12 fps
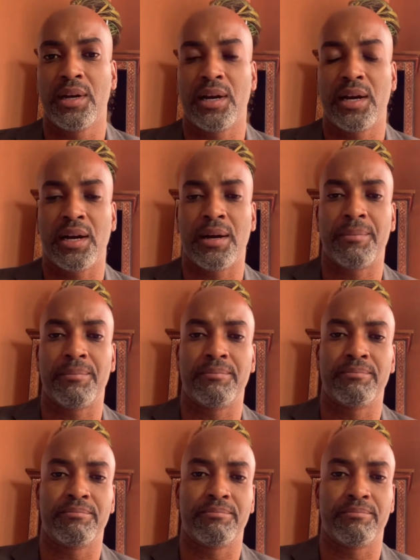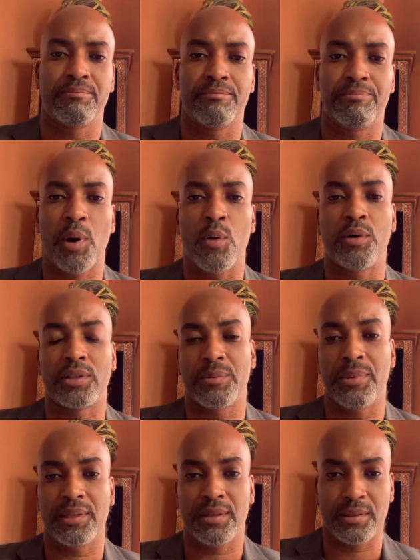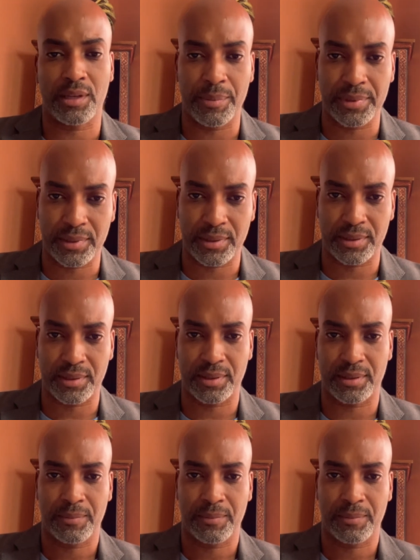Power Automate in some instances.